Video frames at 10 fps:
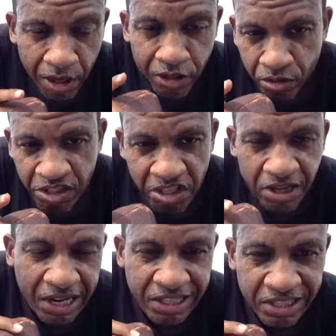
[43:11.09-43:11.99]
You still
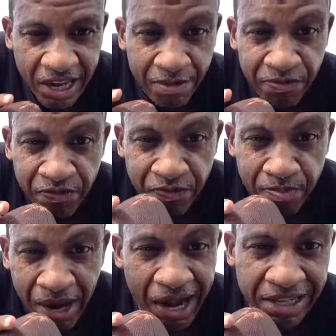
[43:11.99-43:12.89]
got the same
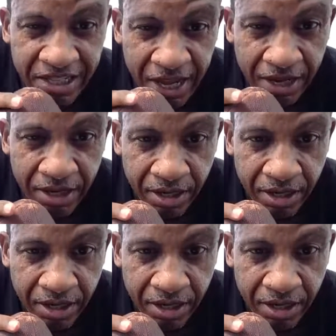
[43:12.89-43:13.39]
mindset